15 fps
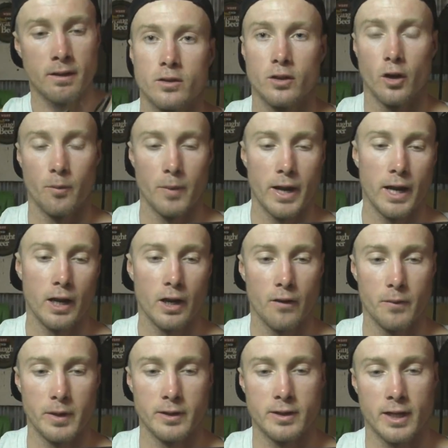So mainly
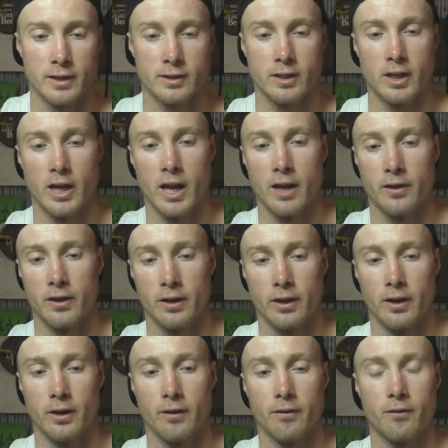I've been testing out
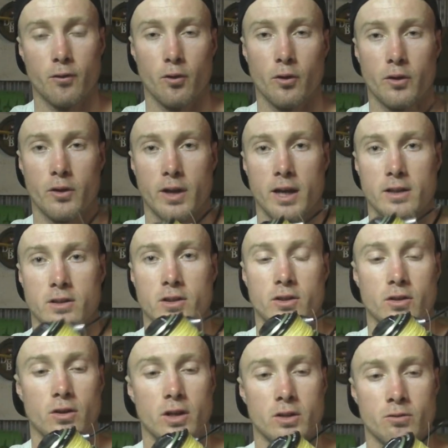the 4,000
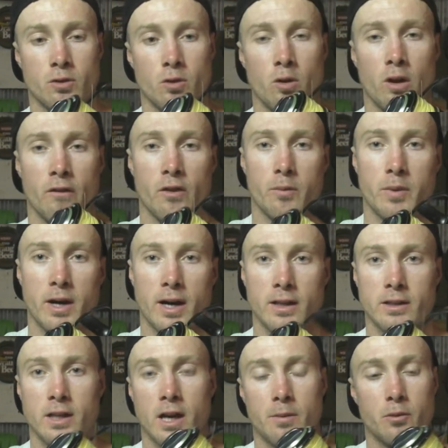size reel over the
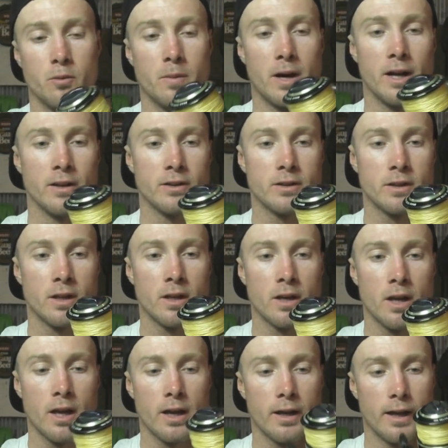past couple months.
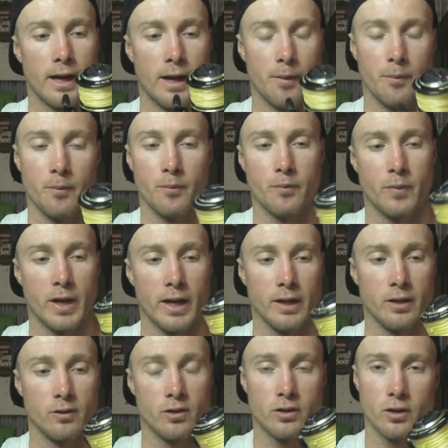
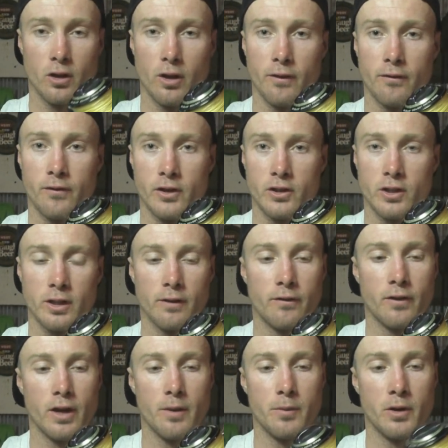Been surf fishing a
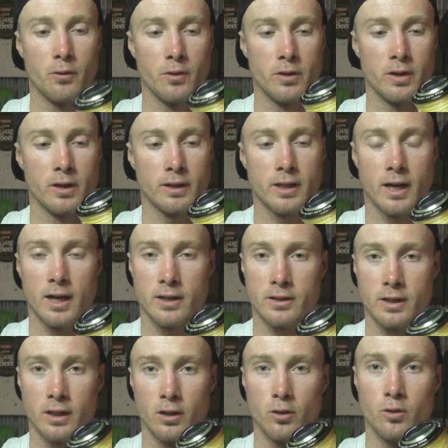fair bit with it,
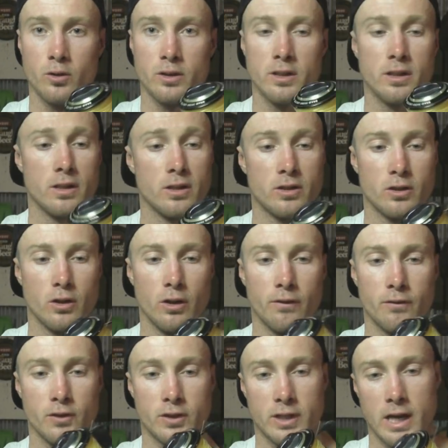casting lures into the surf
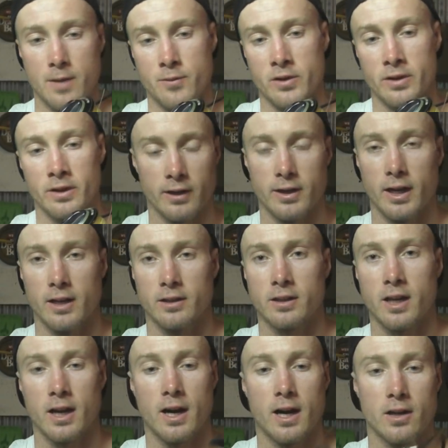for salmon. It does
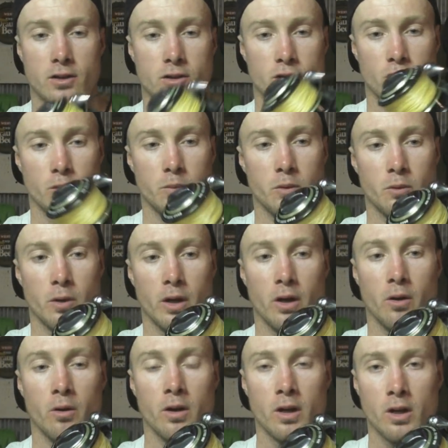cast super
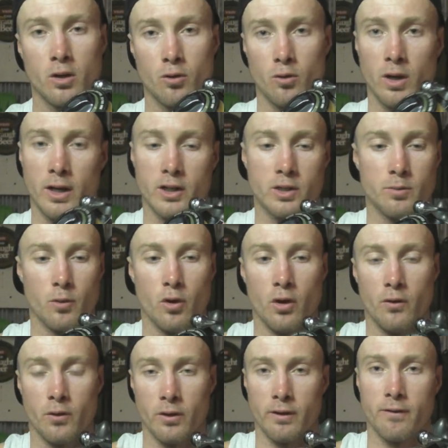well, really
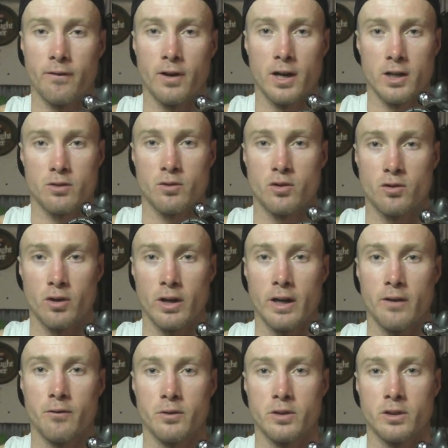smooth on the fast
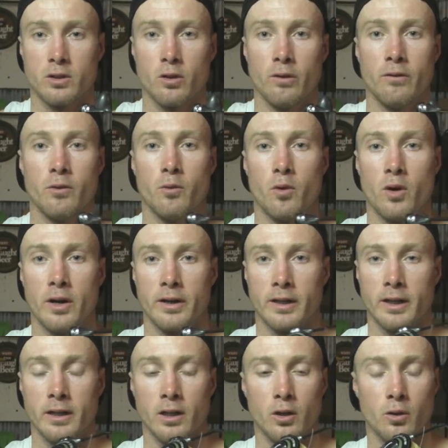retrieve, which is good for
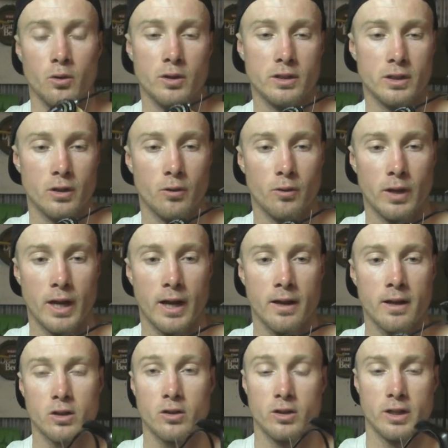winding in lures and all
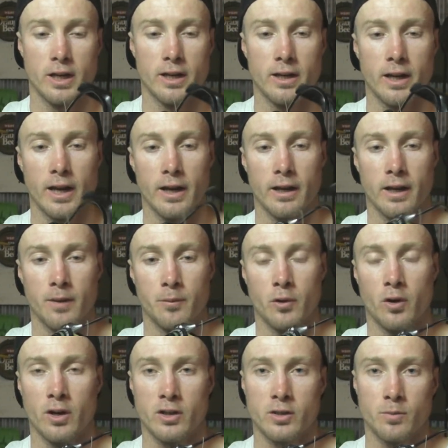that, because yeah, you need a
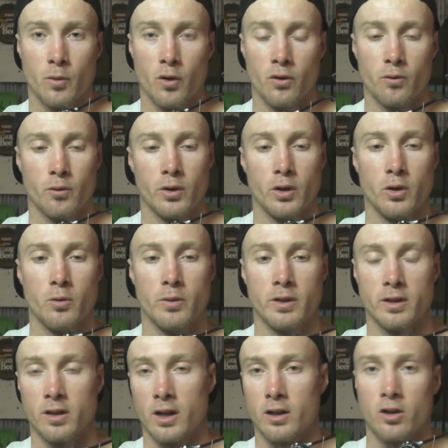nice smooth reel when
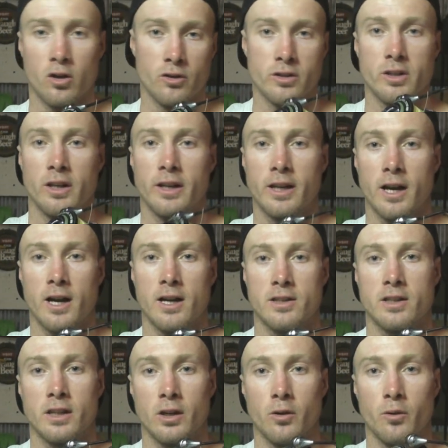you're like constantly
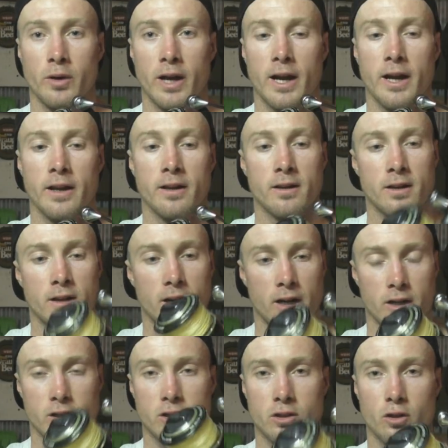casting all day,
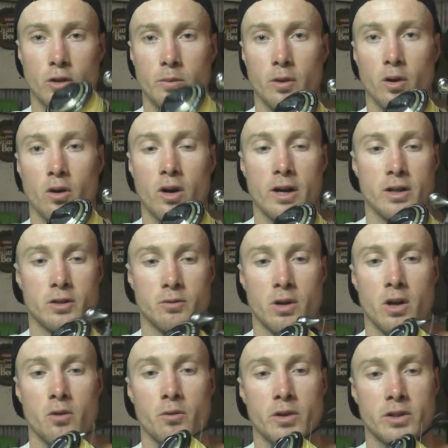and it's super light as
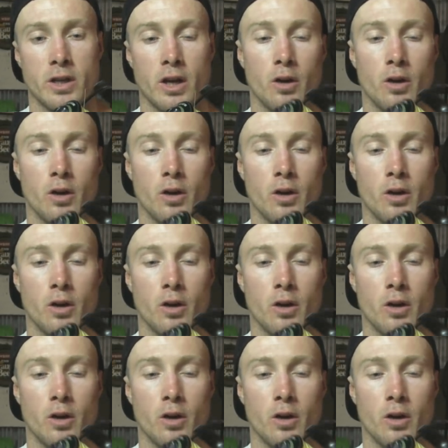well, which